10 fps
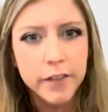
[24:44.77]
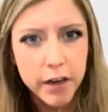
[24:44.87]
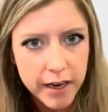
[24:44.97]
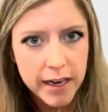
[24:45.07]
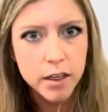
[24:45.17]
They're
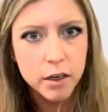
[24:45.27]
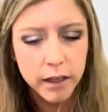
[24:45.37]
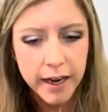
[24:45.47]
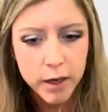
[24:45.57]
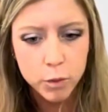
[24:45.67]
very in their
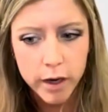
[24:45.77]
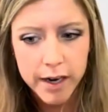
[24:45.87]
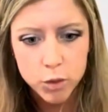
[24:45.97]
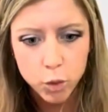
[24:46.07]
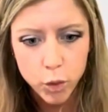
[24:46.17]
lane.
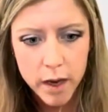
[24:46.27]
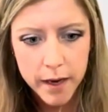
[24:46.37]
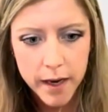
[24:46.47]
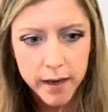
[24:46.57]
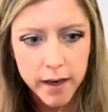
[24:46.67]
Whereas
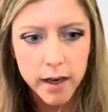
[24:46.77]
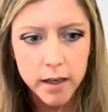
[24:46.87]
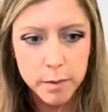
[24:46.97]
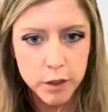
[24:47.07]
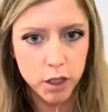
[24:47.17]
women,
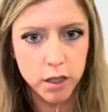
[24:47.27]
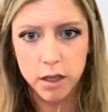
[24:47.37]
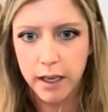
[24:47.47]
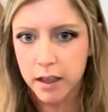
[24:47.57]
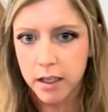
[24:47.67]
especially
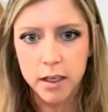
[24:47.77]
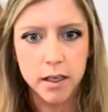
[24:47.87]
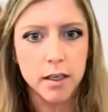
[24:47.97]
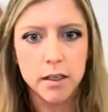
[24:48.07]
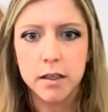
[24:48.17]
like
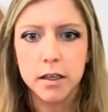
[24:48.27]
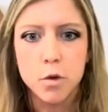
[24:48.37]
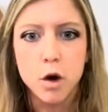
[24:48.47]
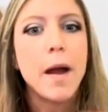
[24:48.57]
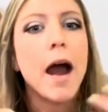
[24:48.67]
the
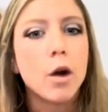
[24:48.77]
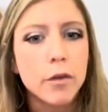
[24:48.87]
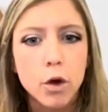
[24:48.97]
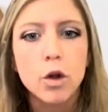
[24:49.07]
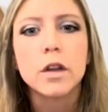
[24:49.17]
more
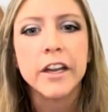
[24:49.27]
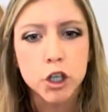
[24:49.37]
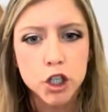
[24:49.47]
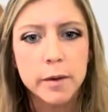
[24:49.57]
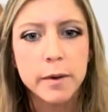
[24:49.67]
powerful
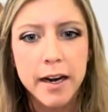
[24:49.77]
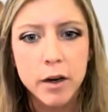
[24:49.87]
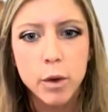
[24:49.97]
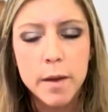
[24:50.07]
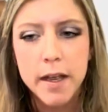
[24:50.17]
leadership kind
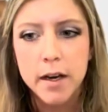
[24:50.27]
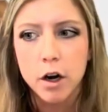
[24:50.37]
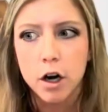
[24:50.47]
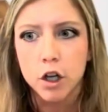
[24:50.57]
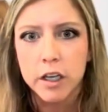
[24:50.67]
of women,
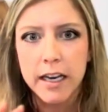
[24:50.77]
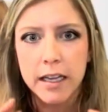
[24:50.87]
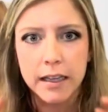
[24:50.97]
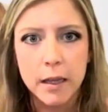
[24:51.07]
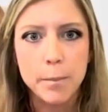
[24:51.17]
are looking
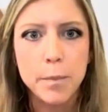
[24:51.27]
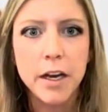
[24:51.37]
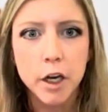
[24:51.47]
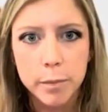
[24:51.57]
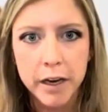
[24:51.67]
at like the
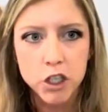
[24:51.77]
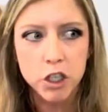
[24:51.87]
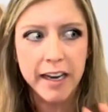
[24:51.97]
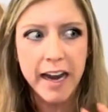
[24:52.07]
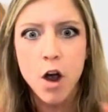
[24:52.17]
bigger picture.
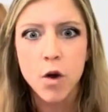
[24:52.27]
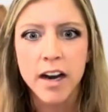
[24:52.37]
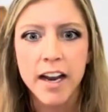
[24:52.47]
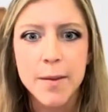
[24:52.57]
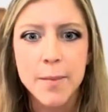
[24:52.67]
Like, how can
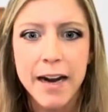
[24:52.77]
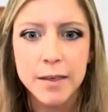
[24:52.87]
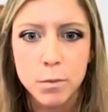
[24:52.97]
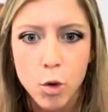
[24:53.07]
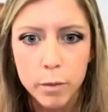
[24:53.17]
I
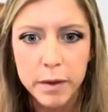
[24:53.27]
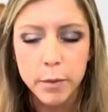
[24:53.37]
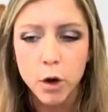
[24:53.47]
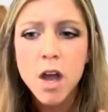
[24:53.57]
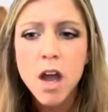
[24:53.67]
impact more
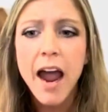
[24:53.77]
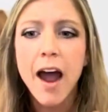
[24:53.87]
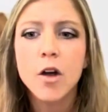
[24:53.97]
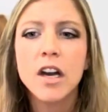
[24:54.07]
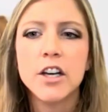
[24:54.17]
people?
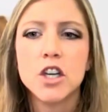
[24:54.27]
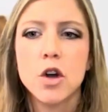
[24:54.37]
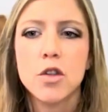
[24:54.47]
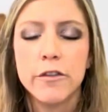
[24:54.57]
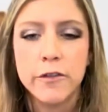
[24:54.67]
How can I
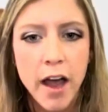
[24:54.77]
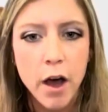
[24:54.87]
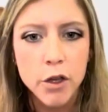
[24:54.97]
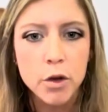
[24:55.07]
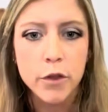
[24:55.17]
show the
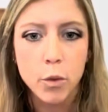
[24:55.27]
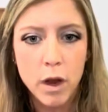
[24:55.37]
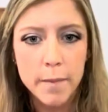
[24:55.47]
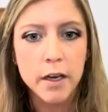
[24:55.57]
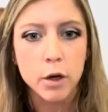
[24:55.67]
value of the
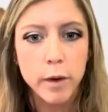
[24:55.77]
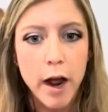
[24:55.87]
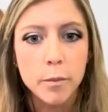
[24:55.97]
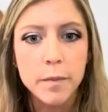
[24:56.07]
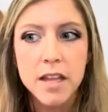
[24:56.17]
women
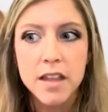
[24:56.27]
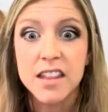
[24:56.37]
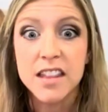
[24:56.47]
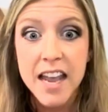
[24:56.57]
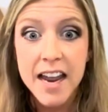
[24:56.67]
around me
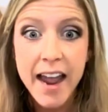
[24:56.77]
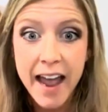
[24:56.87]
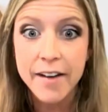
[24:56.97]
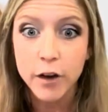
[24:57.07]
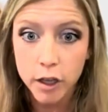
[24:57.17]
that they
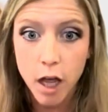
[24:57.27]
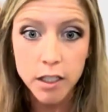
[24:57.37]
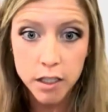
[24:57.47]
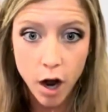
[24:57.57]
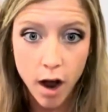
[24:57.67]
have a
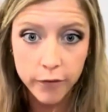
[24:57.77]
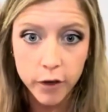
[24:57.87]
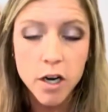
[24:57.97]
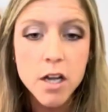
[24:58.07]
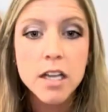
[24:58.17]
lot to offer?